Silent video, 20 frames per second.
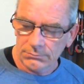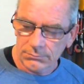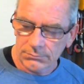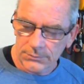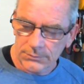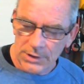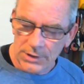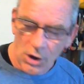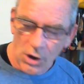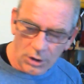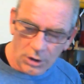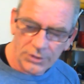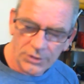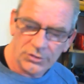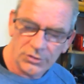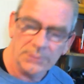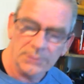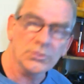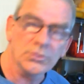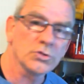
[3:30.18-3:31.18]
The order
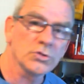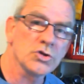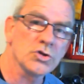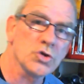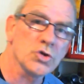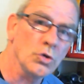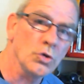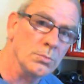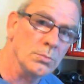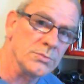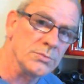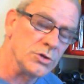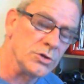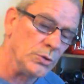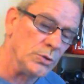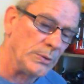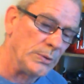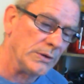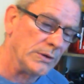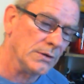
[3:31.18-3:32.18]
I'm going to show them
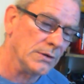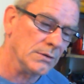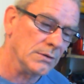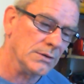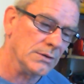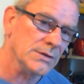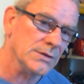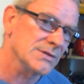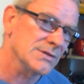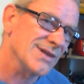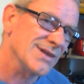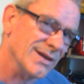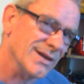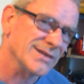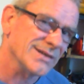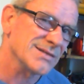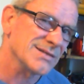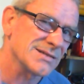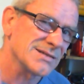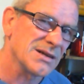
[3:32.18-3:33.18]
to you is not
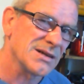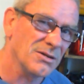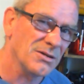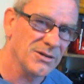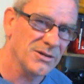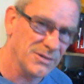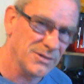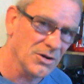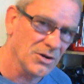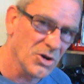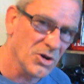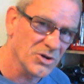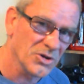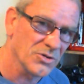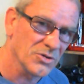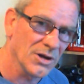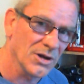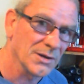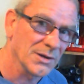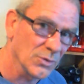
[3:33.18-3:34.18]
necessarily the order
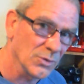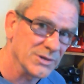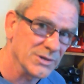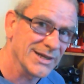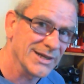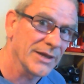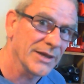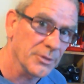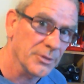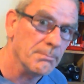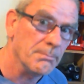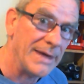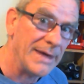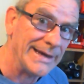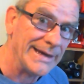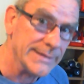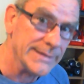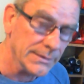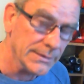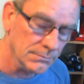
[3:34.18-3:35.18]
I'm going to get them
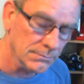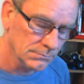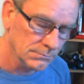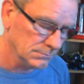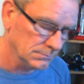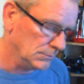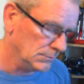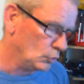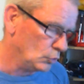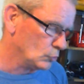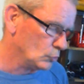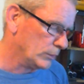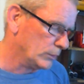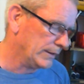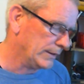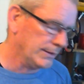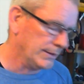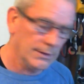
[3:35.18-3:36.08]
made in, okay?